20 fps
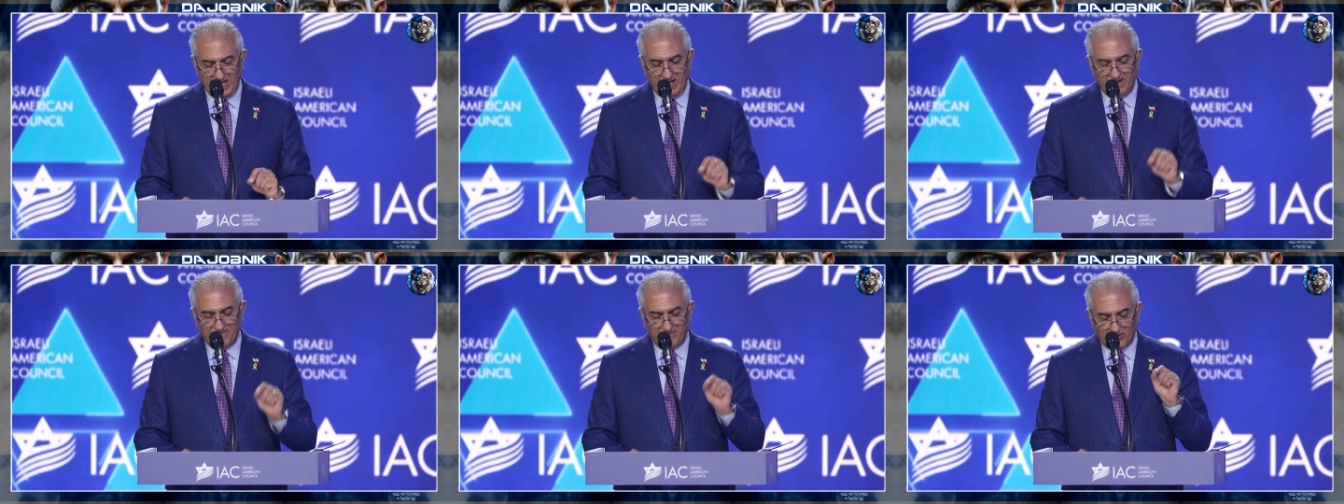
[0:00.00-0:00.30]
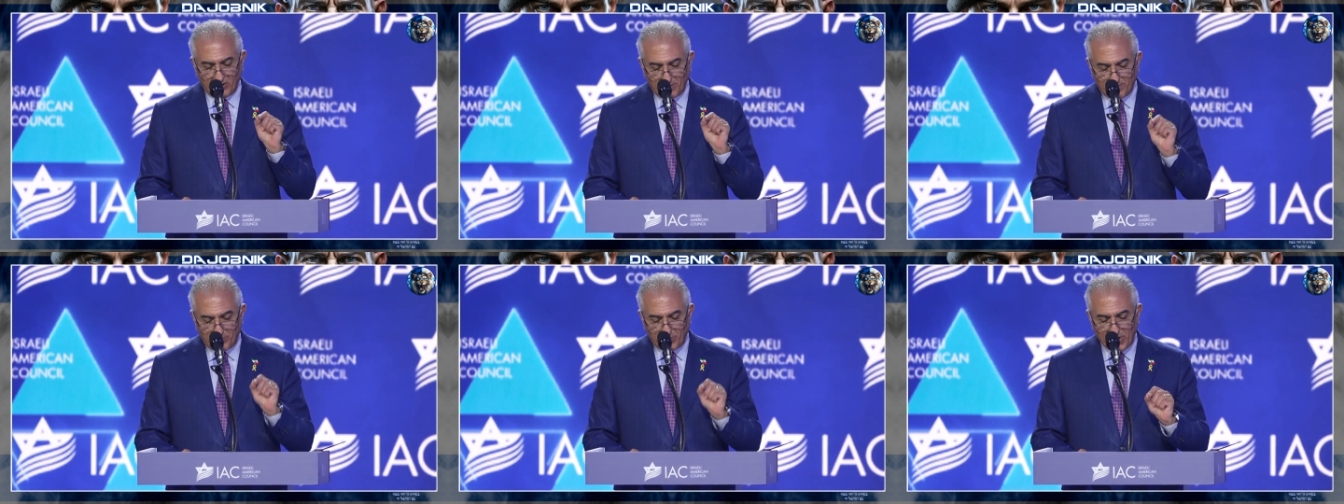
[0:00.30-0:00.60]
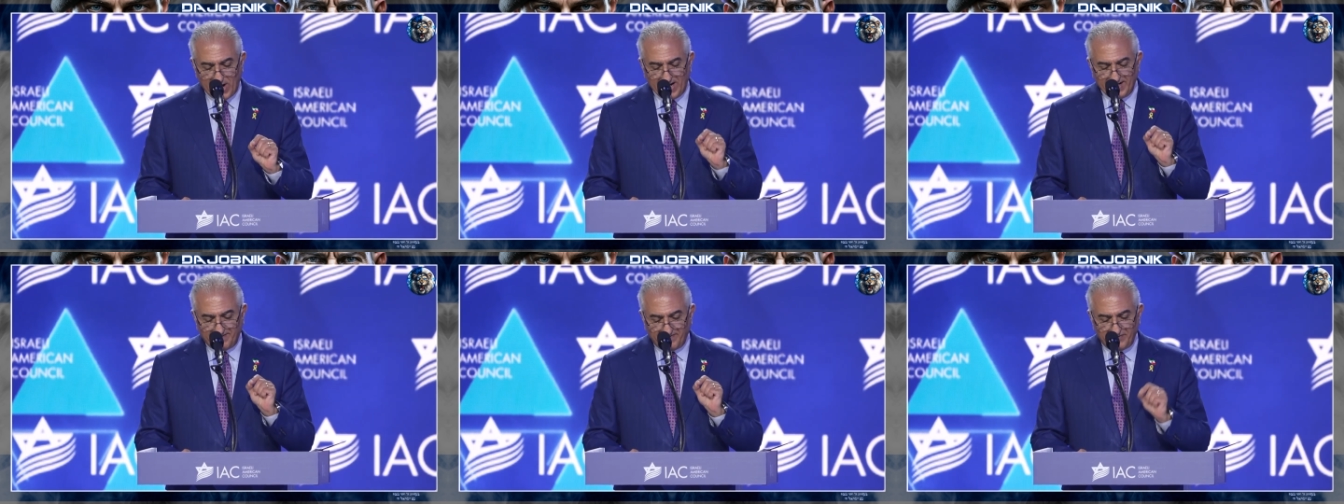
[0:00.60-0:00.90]
for a
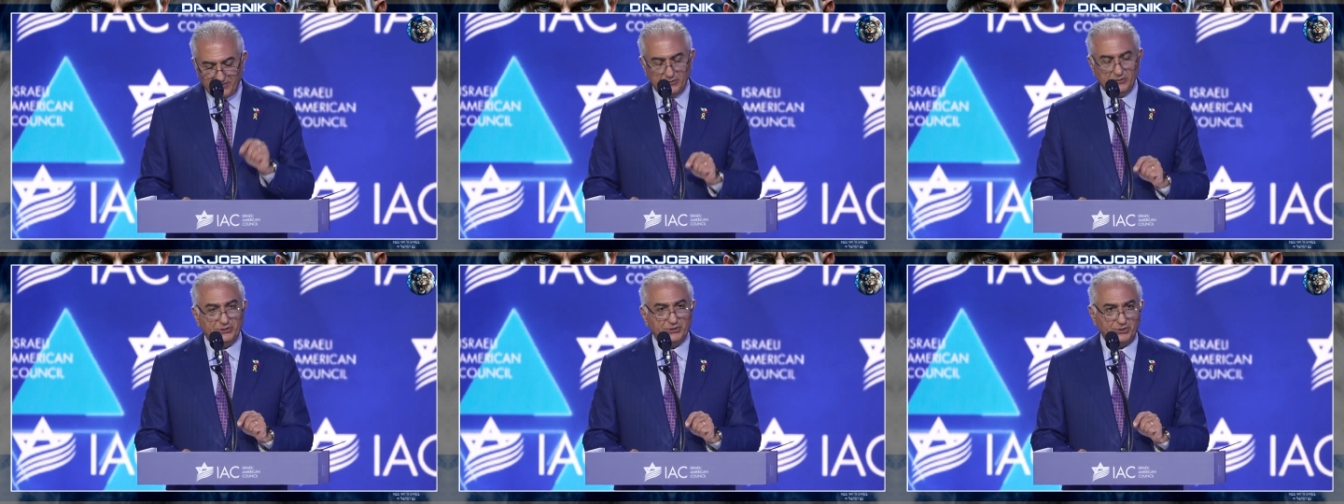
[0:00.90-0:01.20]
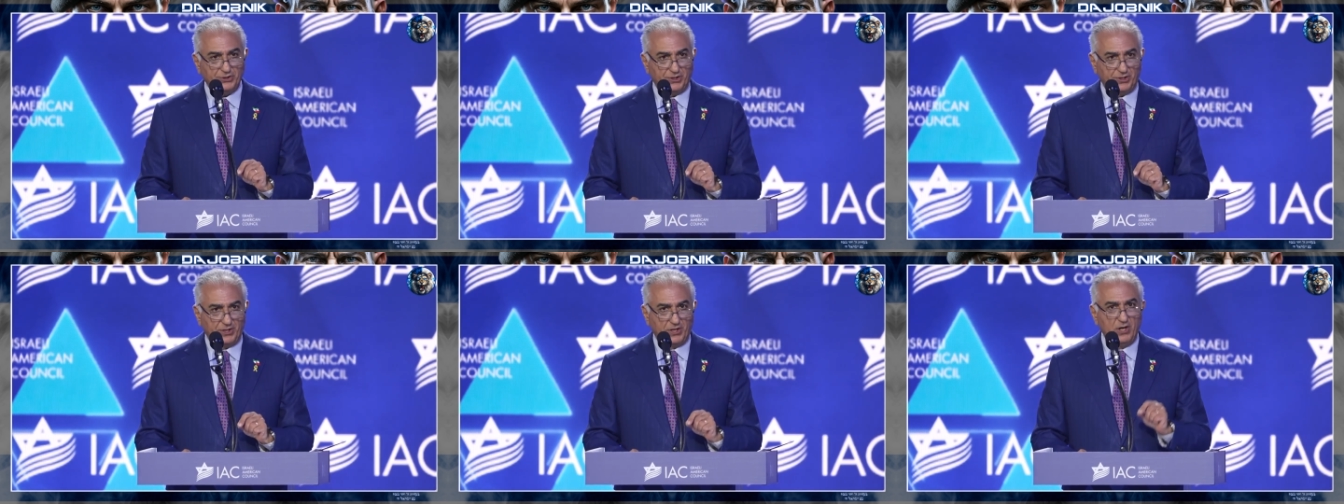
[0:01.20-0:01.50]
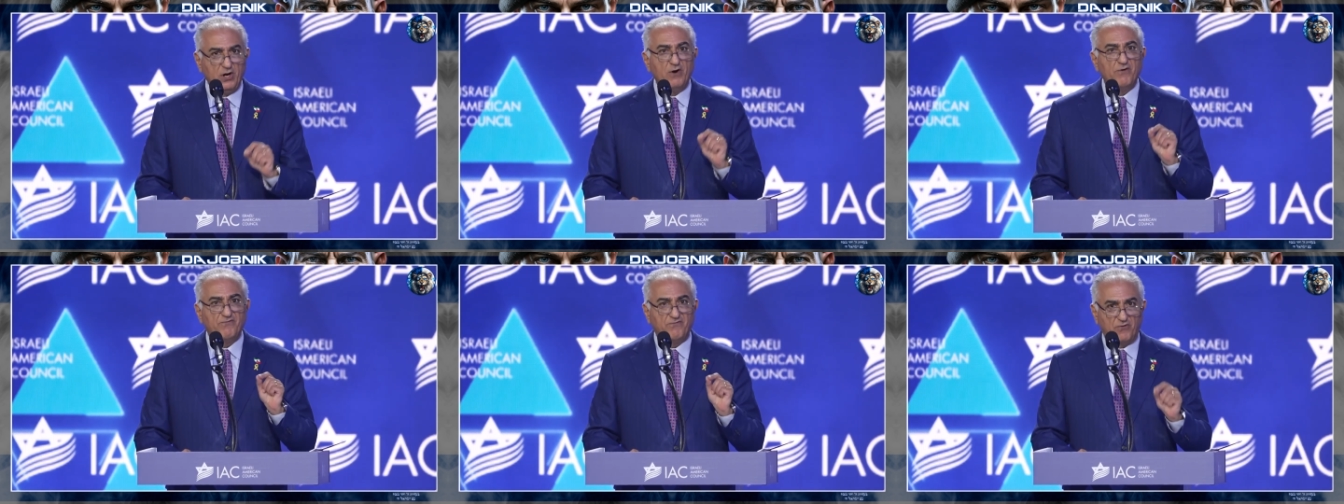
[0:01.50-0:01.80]
bright future
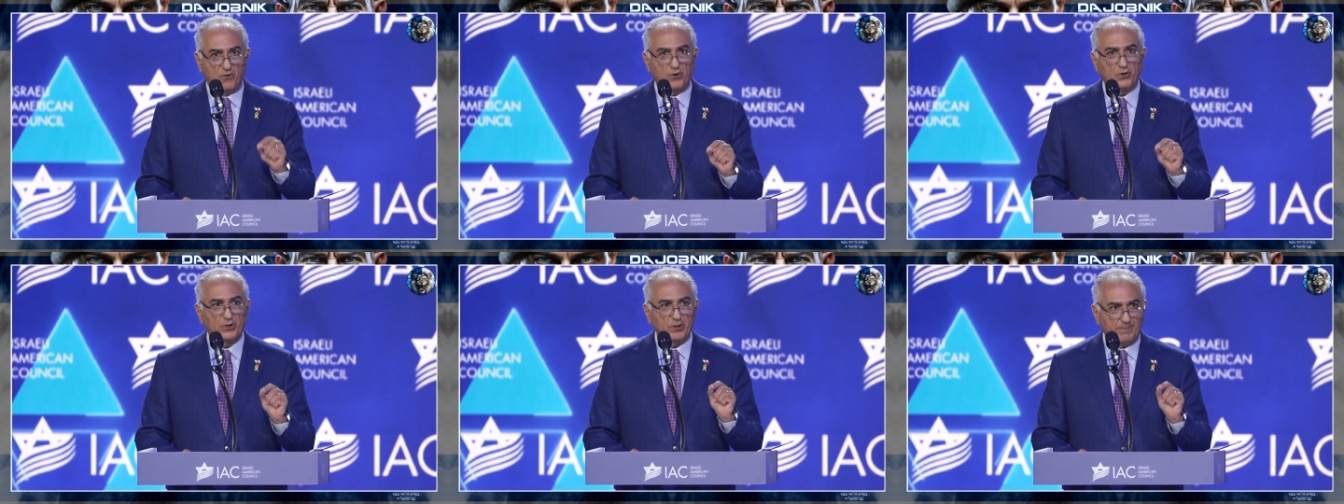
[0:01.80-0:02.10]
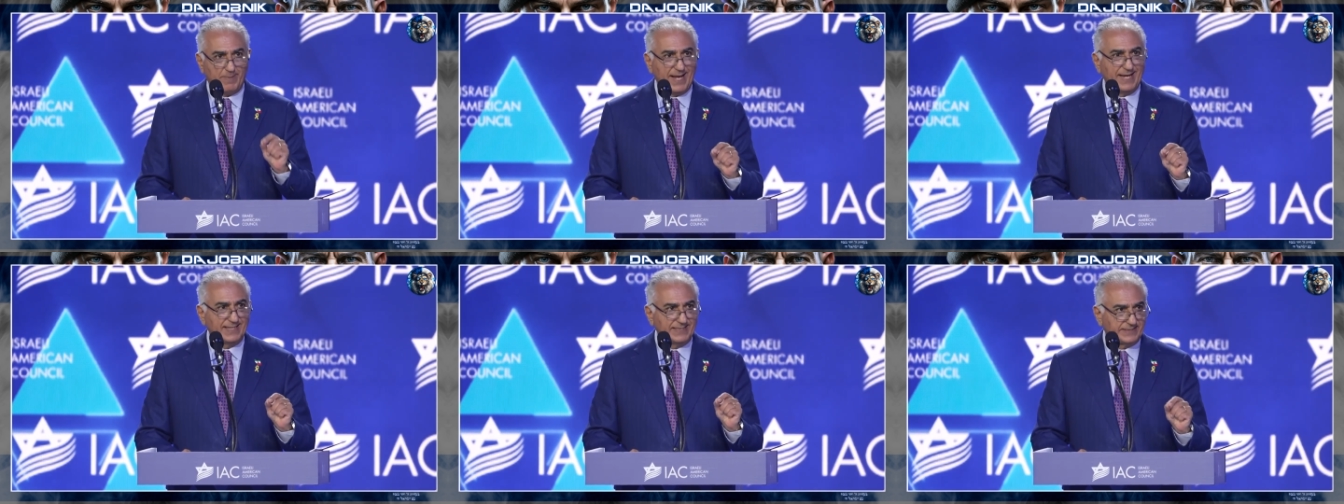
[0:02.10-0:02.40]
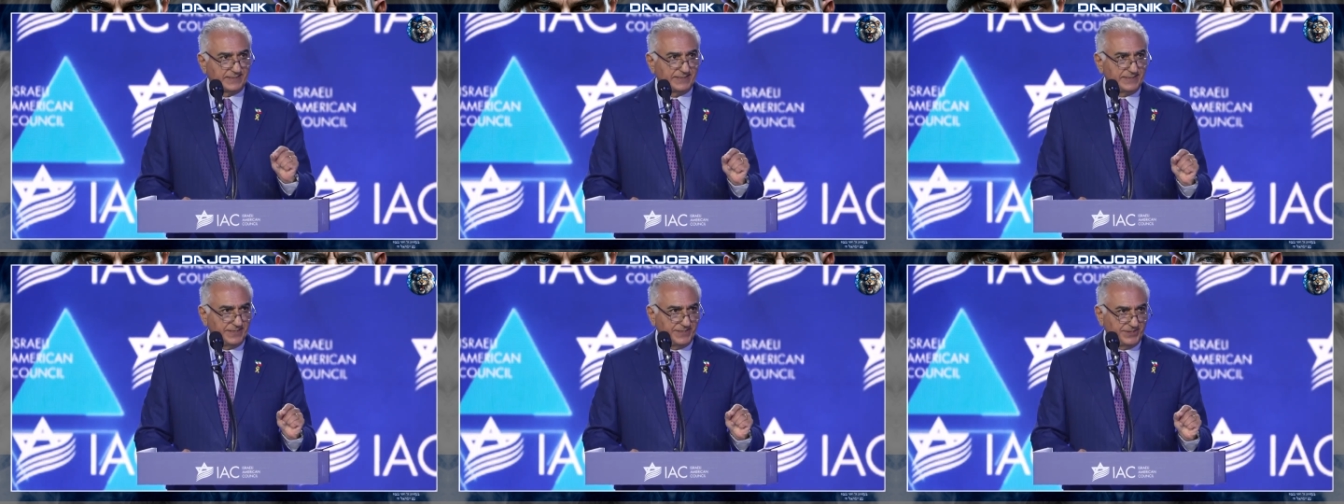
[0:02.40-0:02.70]
for the
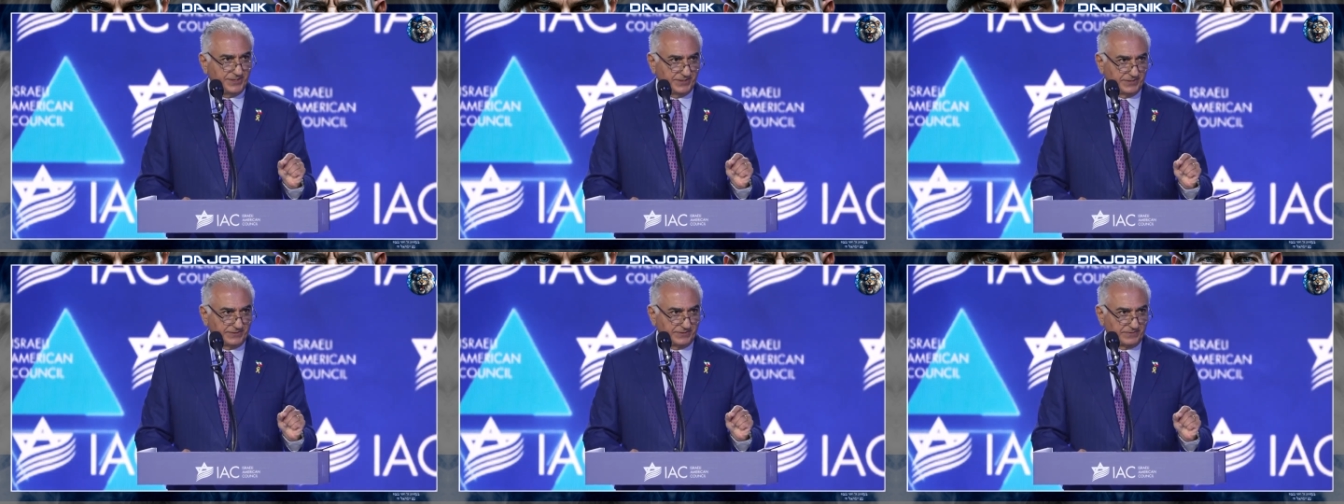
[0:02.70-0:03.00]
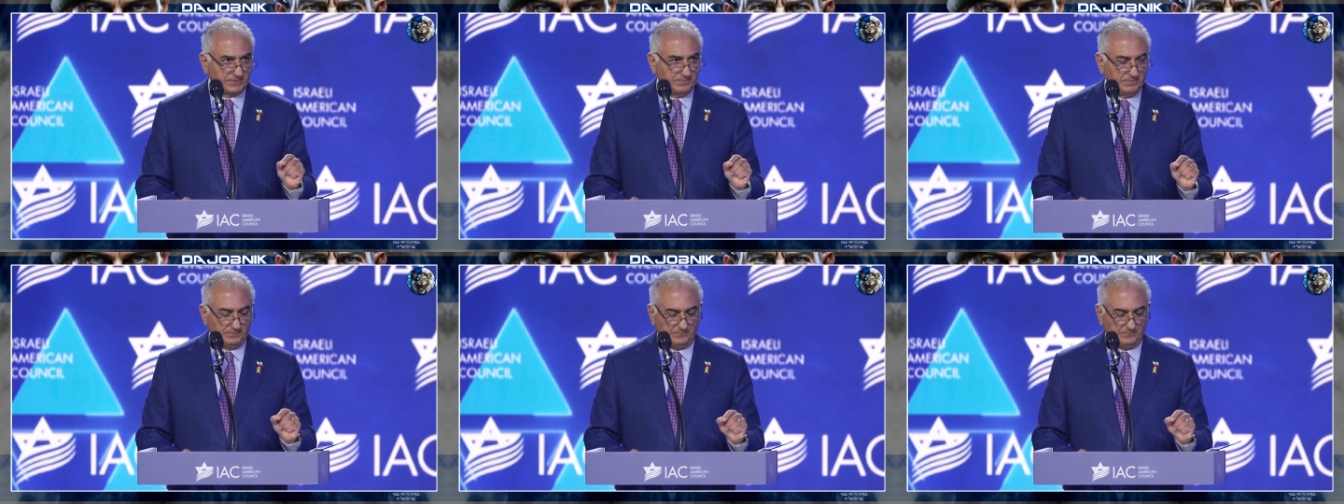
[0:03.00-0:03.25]
Palestinians.